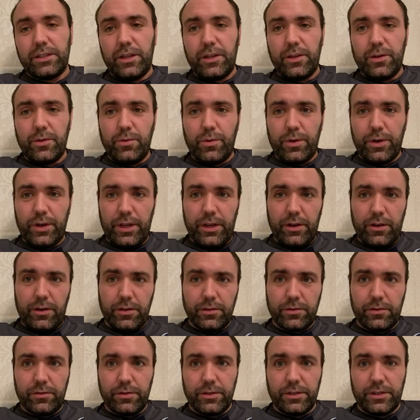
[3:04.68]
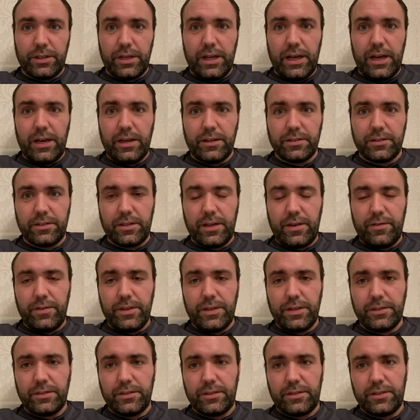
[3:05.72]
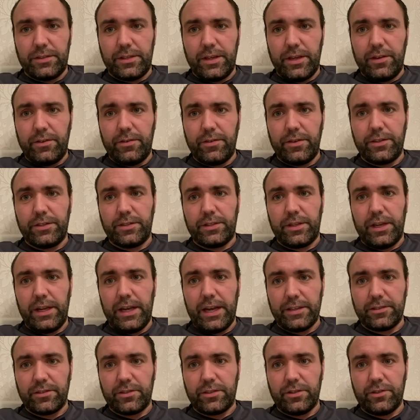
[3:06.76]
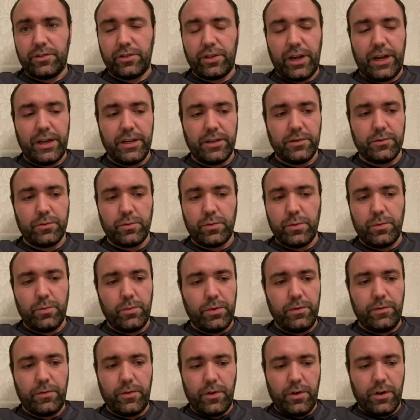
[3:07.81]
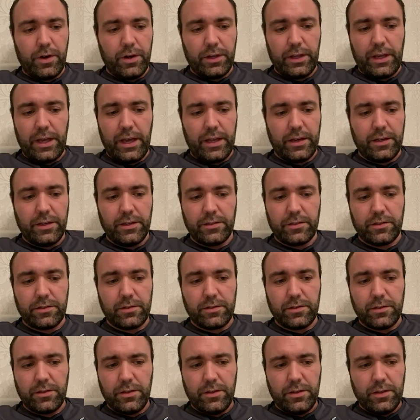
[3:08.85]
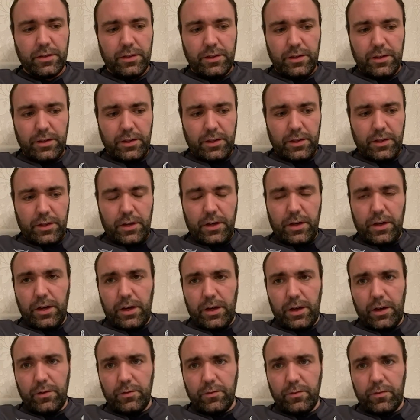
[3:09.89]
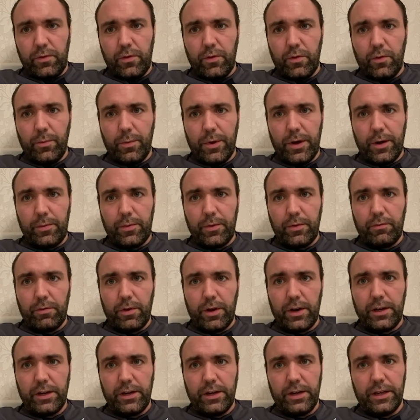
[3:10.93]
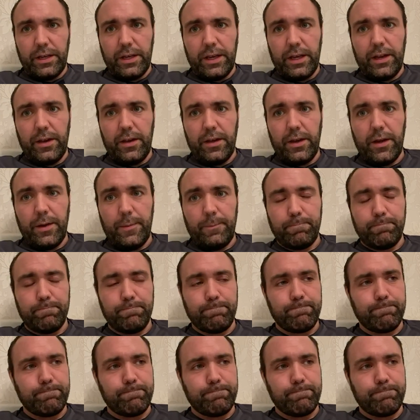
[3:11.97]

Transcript: don't know what the answer is now. Something seriously has to change. We've got to get this home form up and running again,